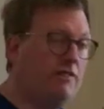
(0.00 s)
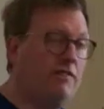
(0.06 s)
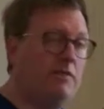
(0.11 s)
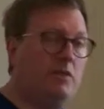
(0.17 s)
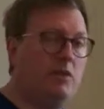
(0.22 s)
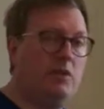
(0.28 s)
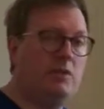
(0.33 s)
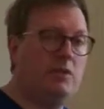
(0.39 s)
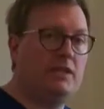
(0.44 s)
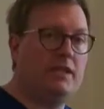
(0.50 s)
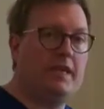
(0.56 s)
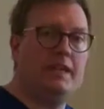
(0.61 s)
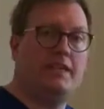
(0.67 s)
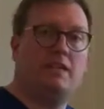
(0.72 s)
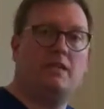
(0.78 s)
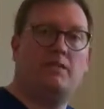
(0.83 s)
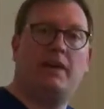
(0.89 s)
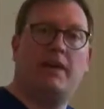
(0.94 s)
familiar with
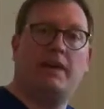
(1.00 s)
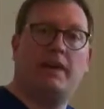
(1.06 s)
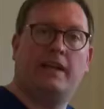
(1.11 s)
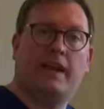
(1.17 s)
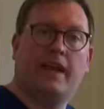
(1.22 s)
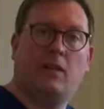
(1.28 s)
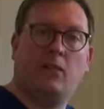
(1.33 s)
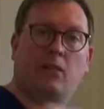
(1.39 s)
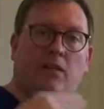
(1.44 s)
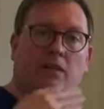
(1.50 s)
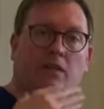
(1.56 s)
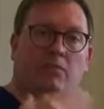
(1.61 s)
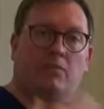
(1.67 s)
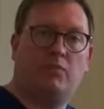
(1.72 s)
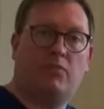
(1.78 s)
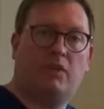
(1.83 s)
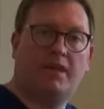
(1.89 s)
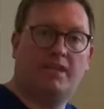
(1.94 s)
data domain and how we
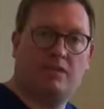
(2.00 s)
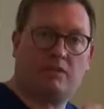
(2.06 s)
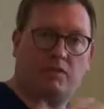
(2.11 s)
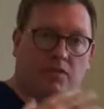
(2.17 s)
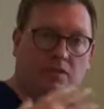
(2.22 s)
compress,